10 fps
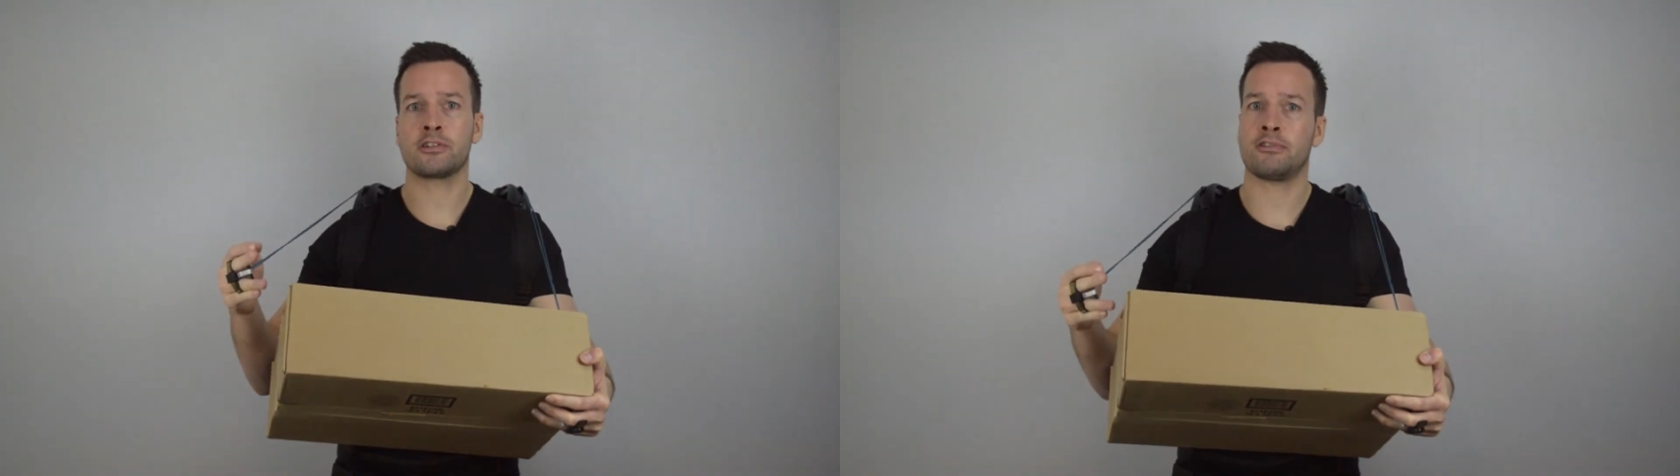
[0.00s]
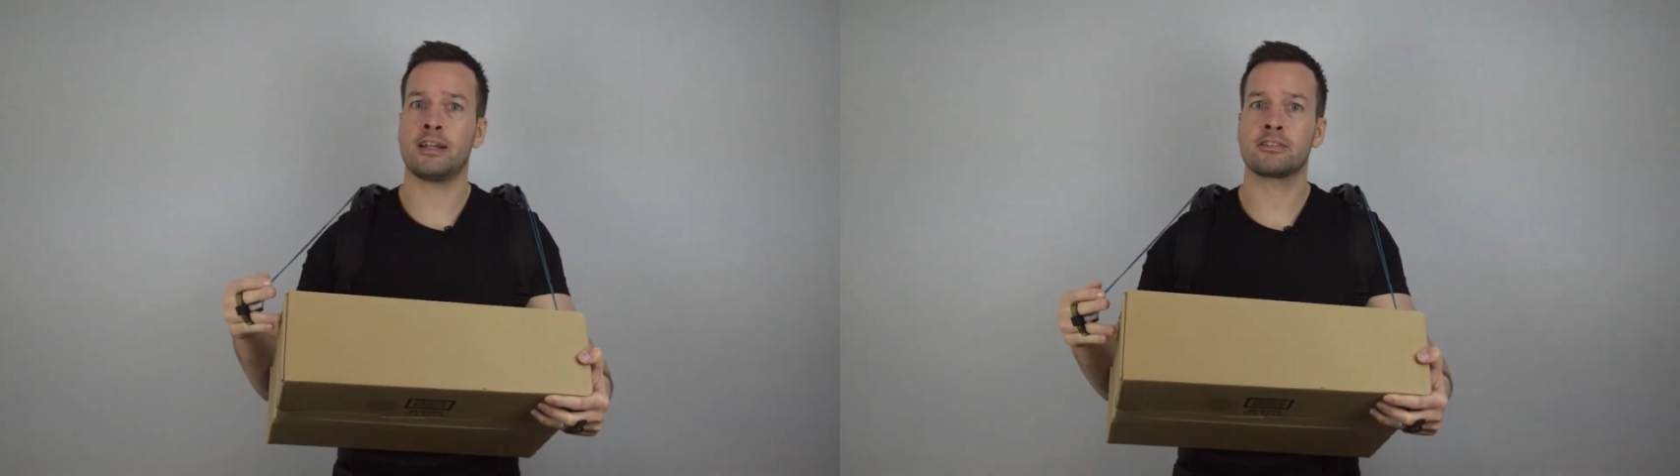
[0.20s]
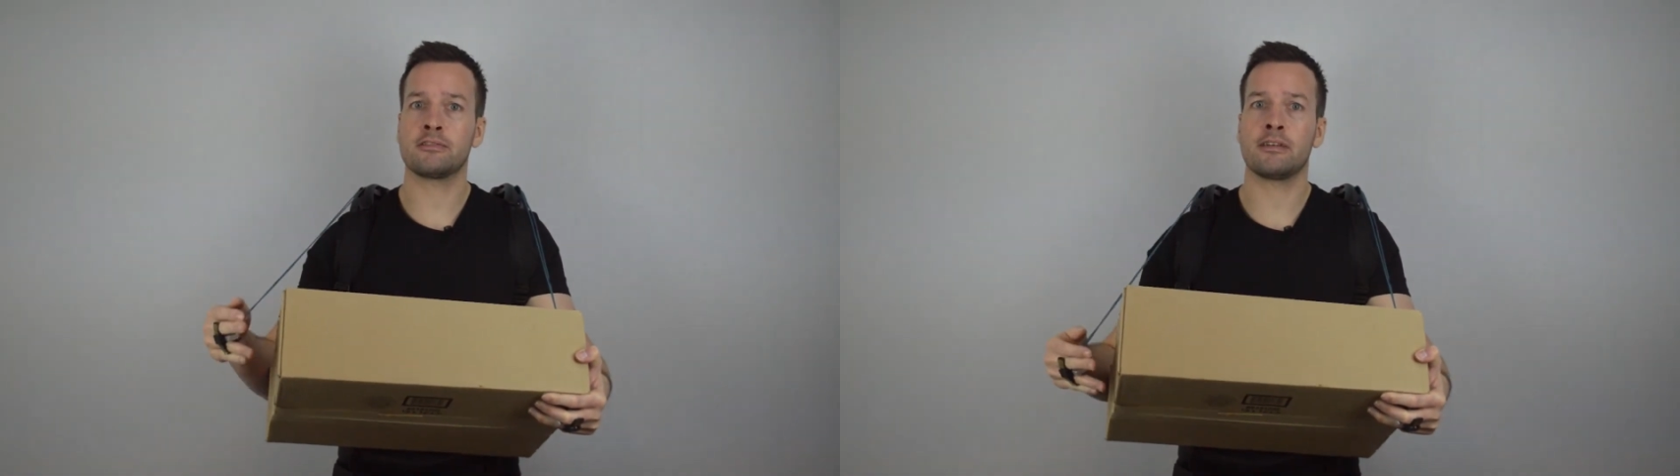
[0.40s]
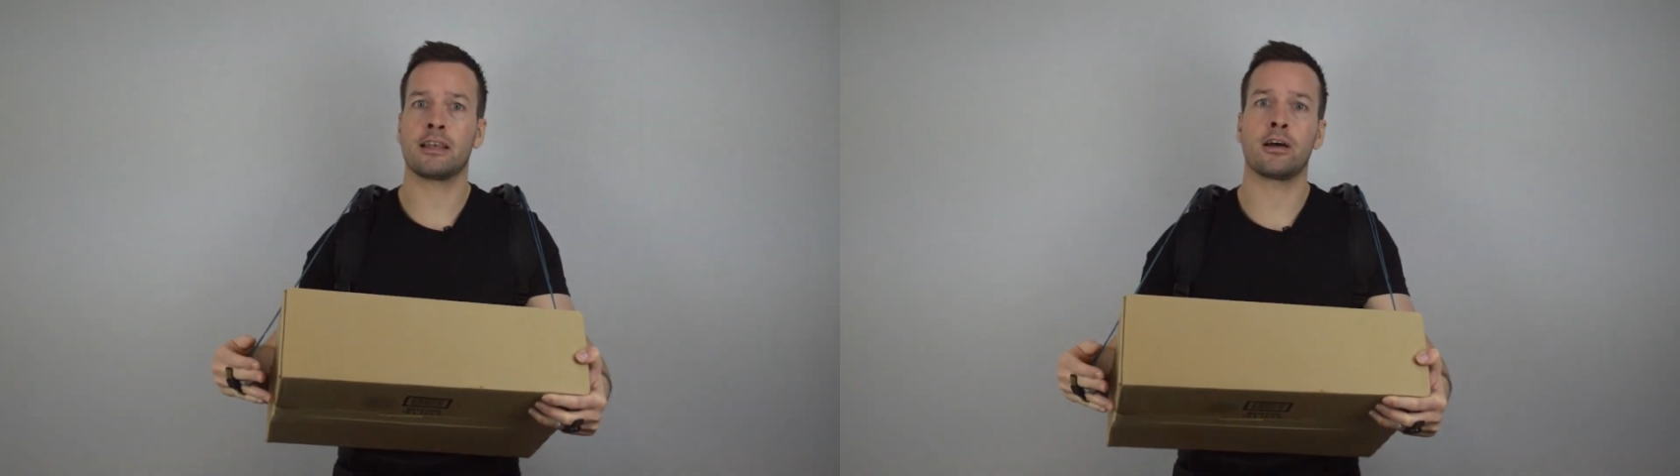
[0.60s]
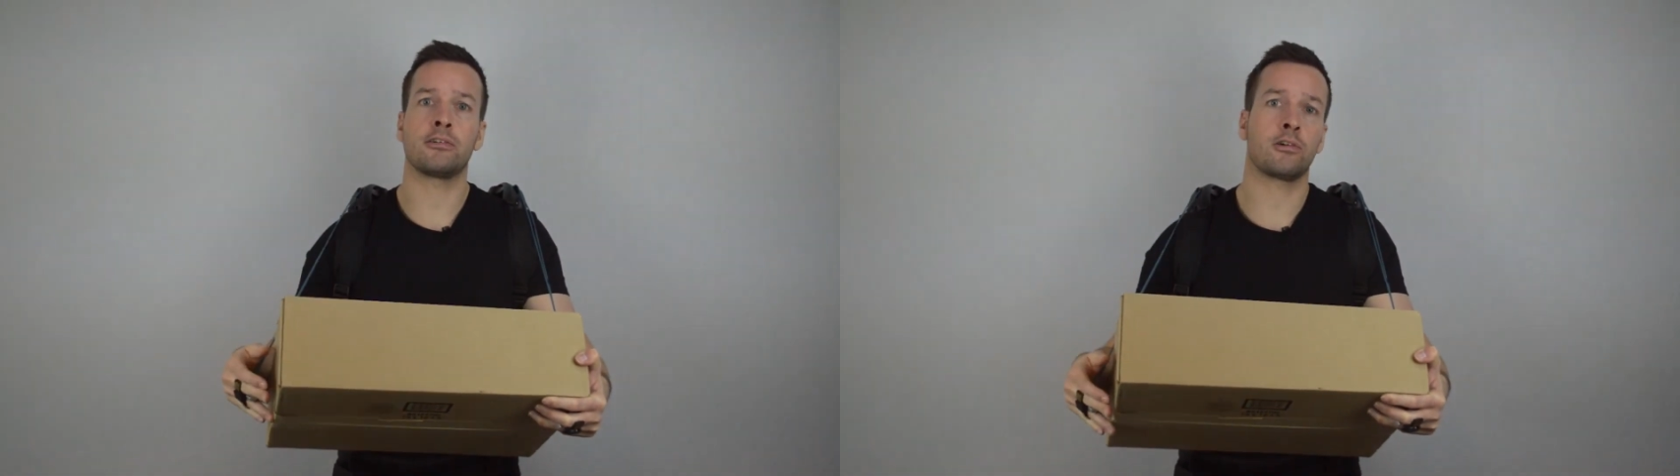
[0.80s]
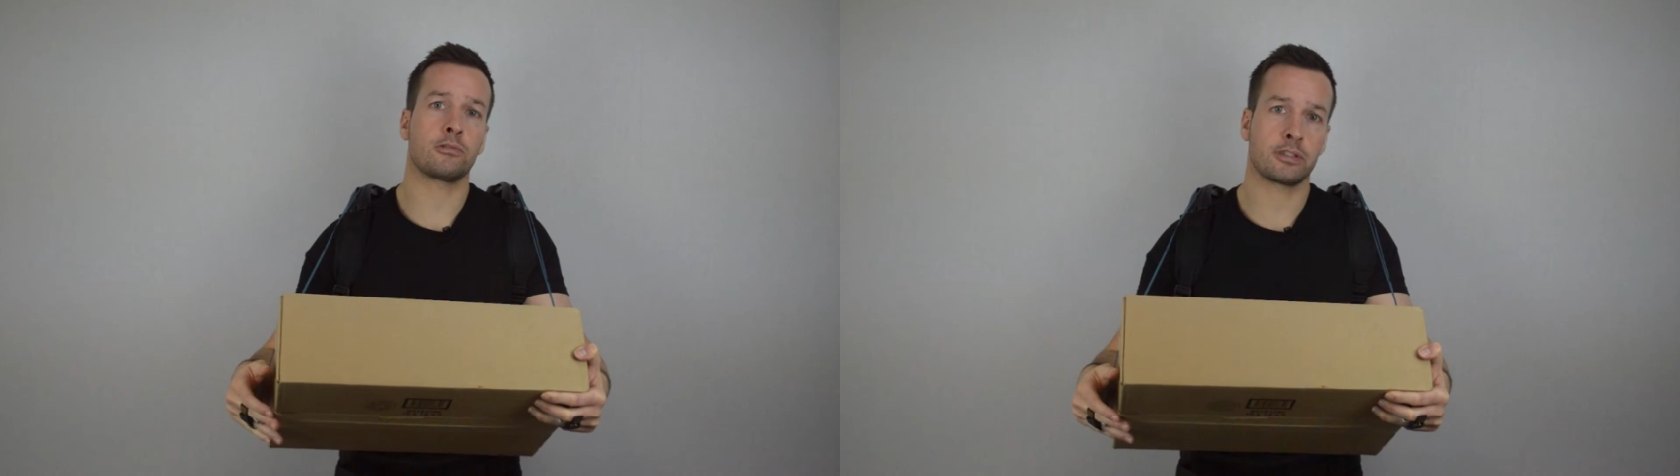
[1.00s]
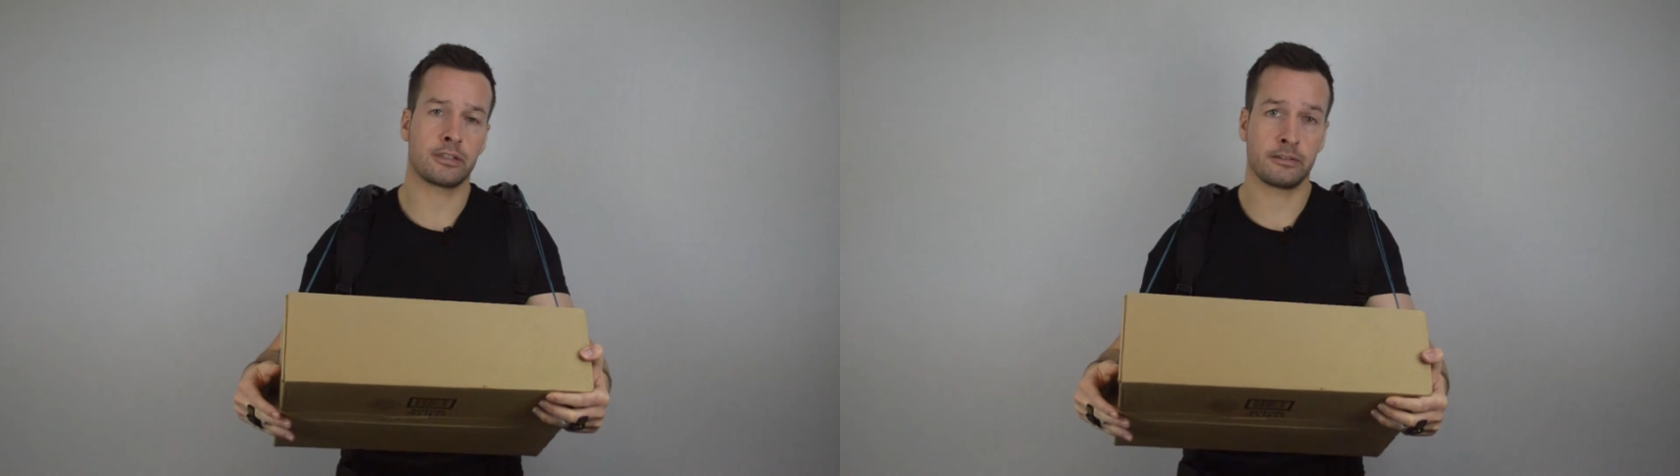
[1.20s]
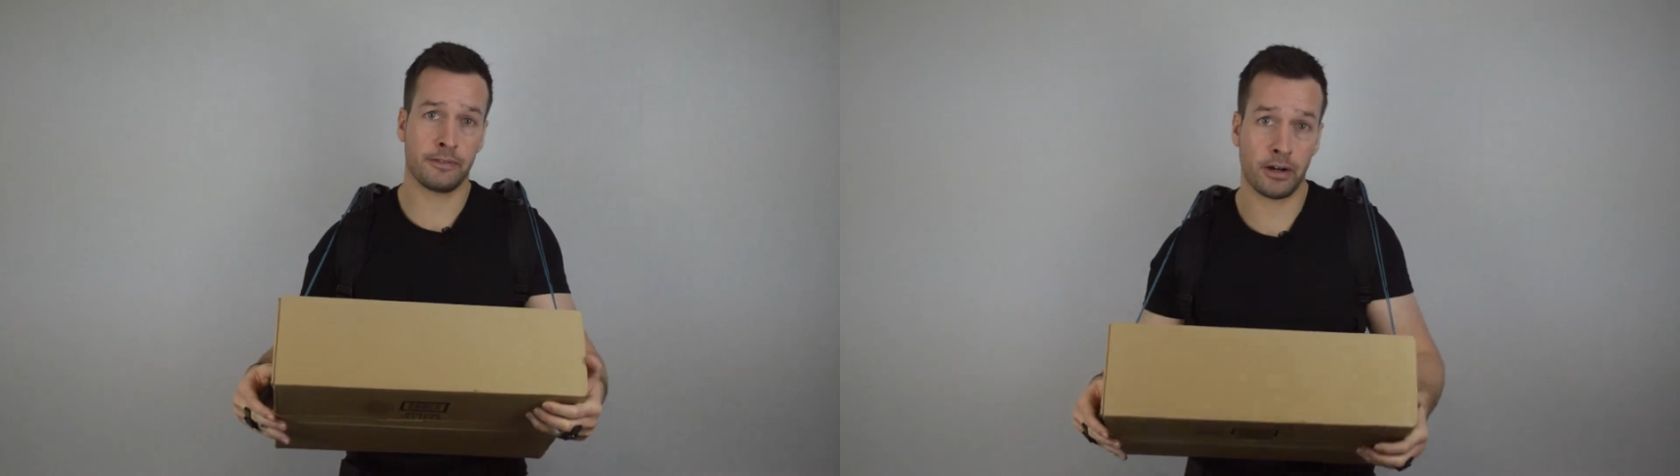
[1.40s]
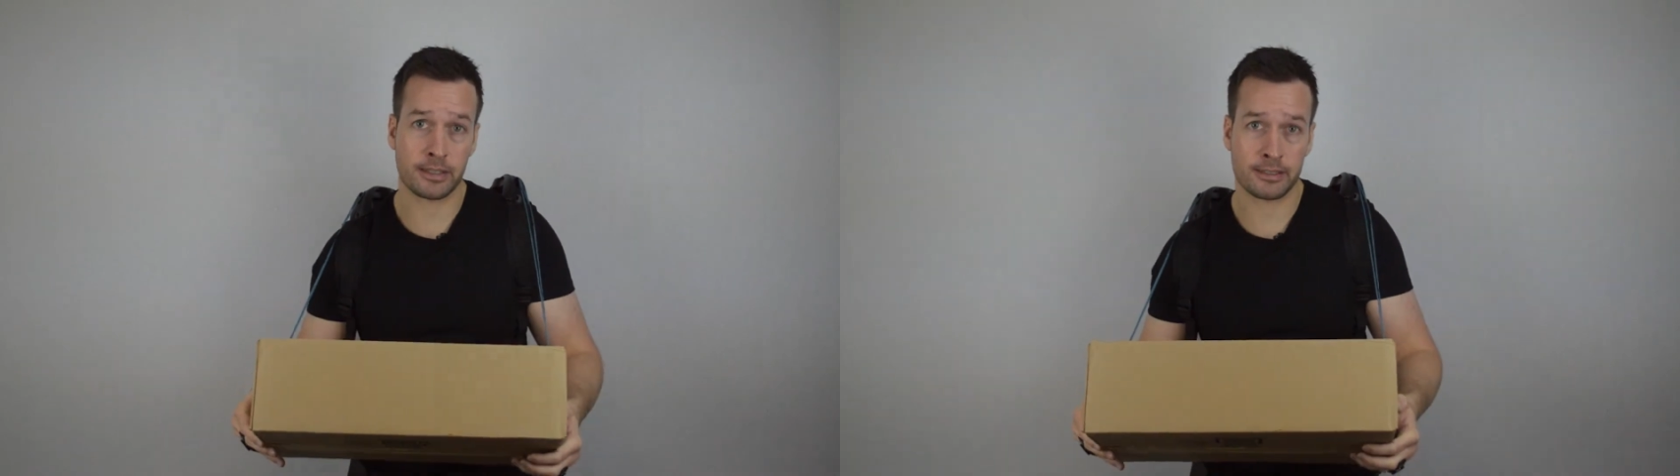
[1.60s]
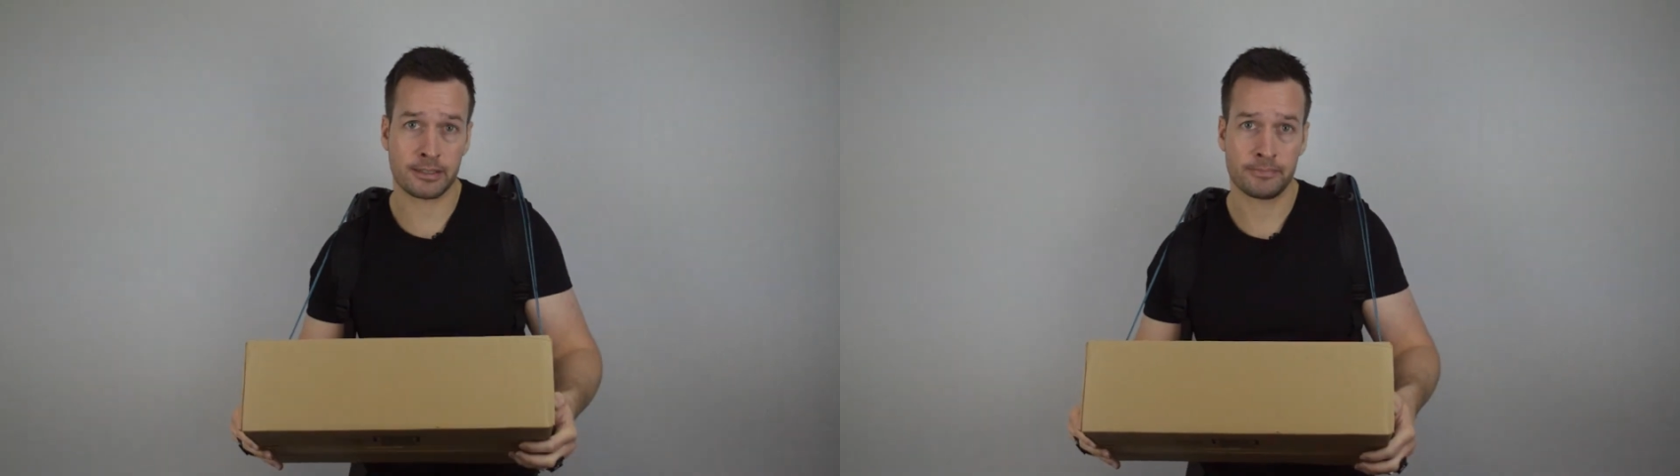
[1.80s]
transfer of the load onto the
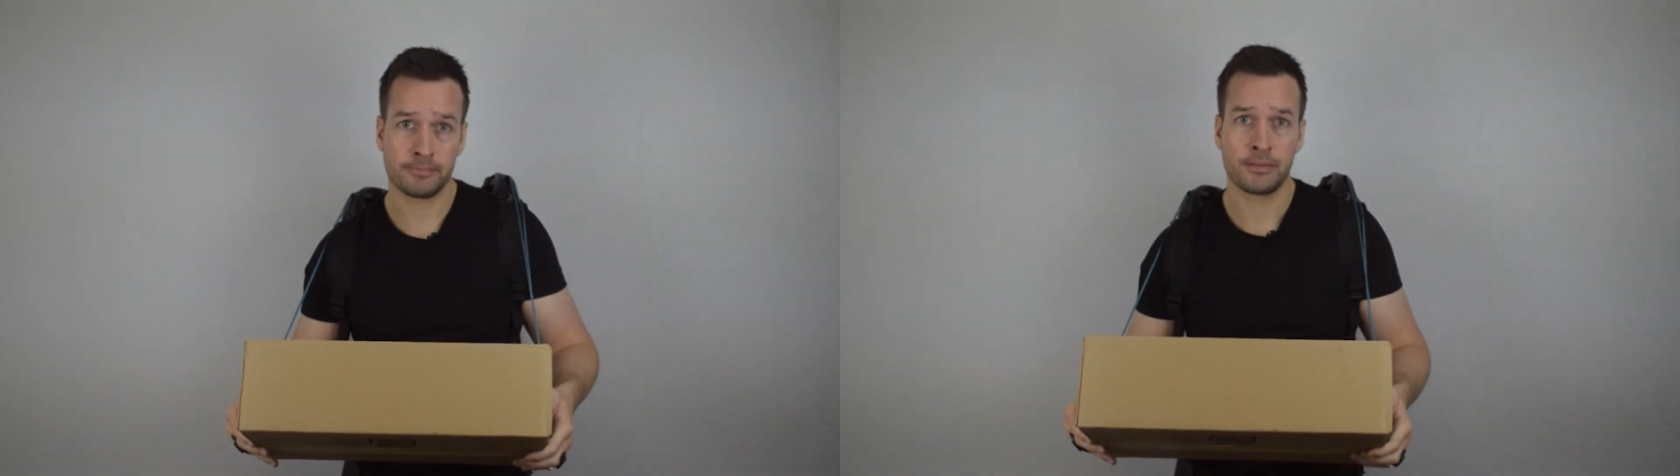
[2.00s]
device.